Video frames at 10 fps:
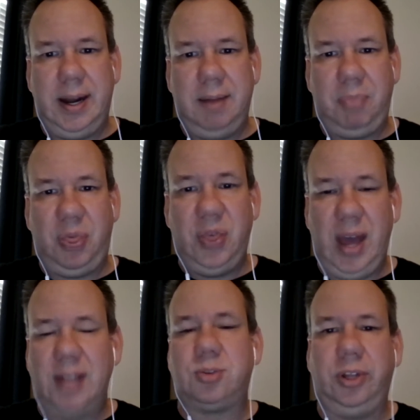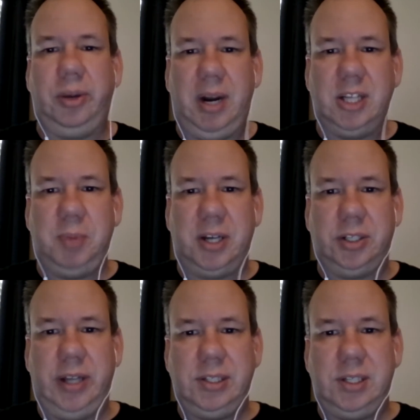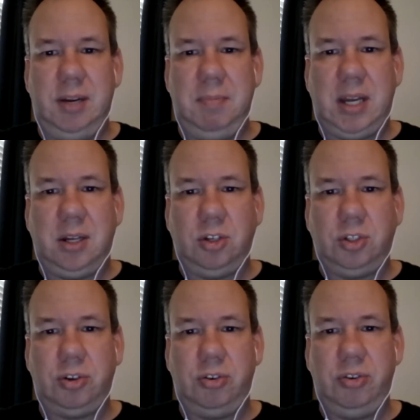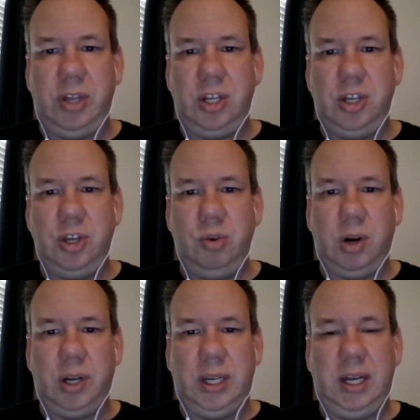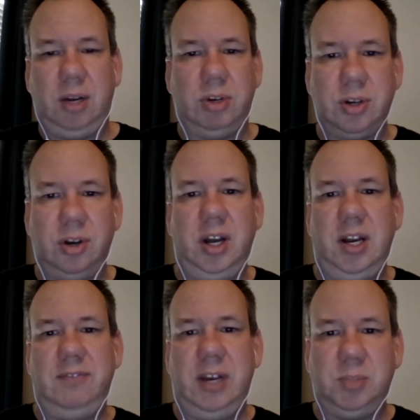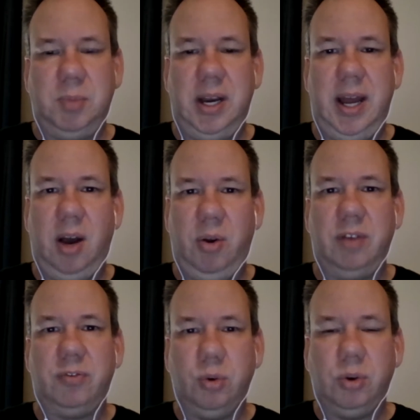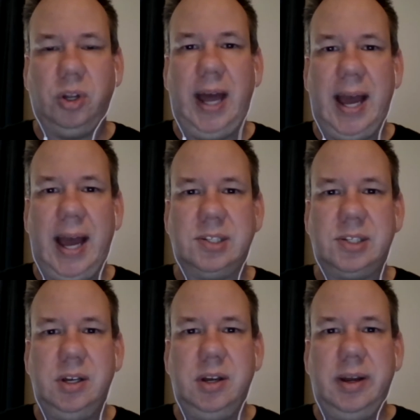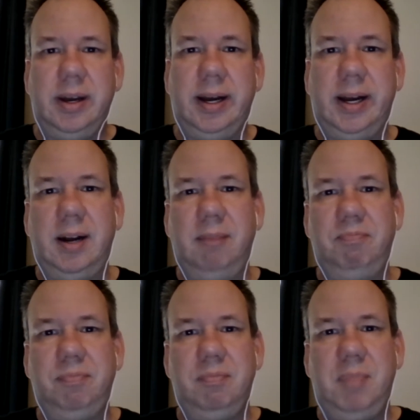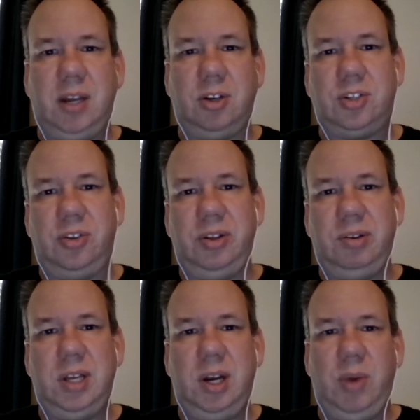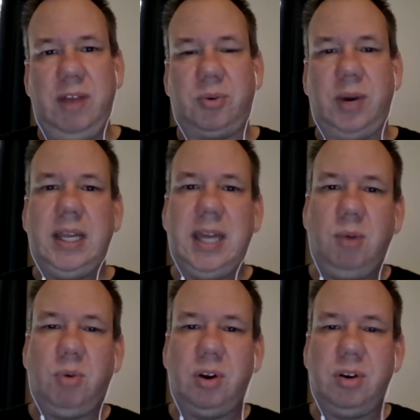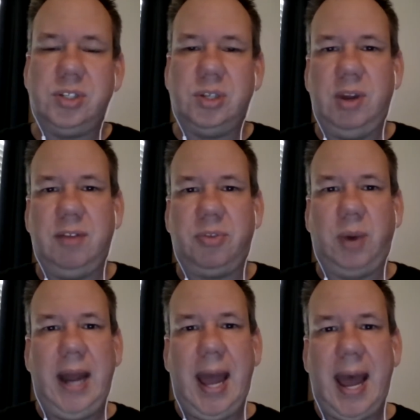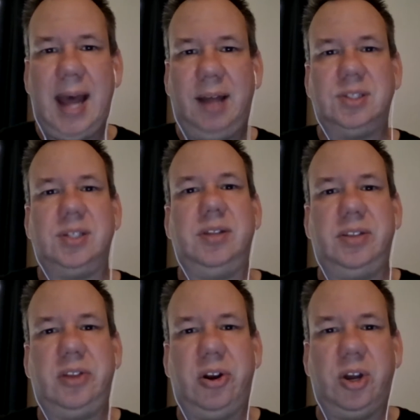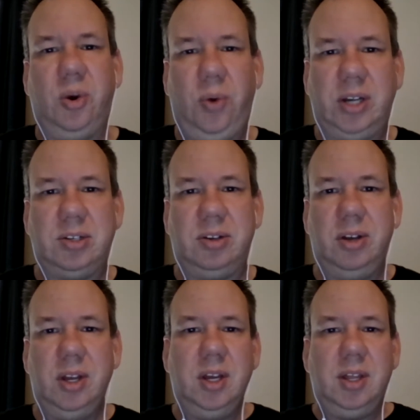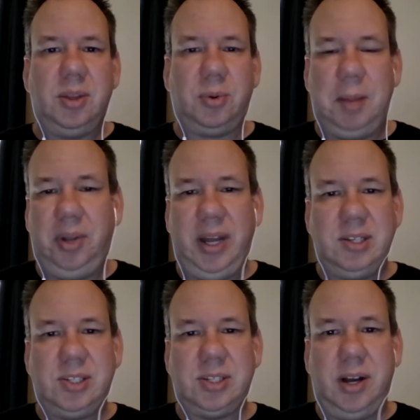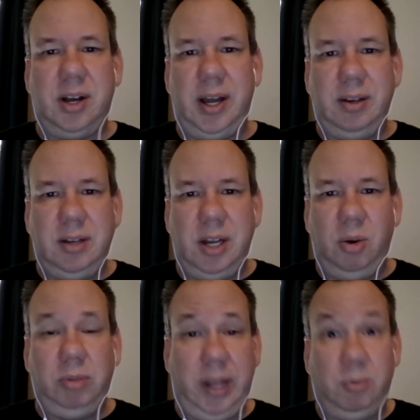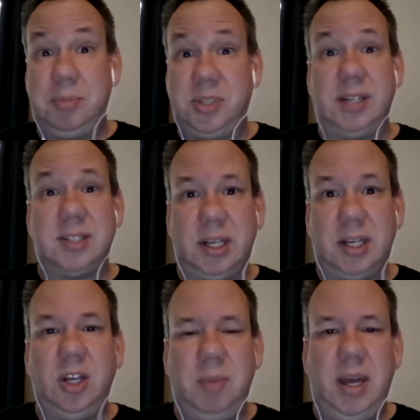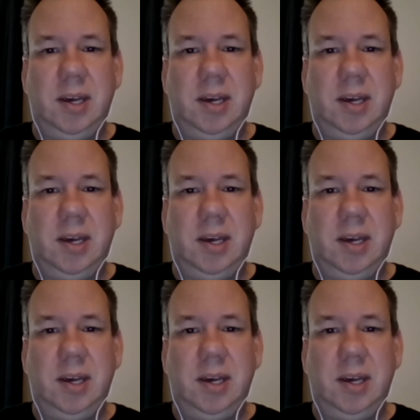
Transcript: that's really what I specialize in making sure that you are getting a return on investment out of Google Ads. Making sure that we have the right keywords, that we have the right ads, and that they're going to the right place on like websites like you make.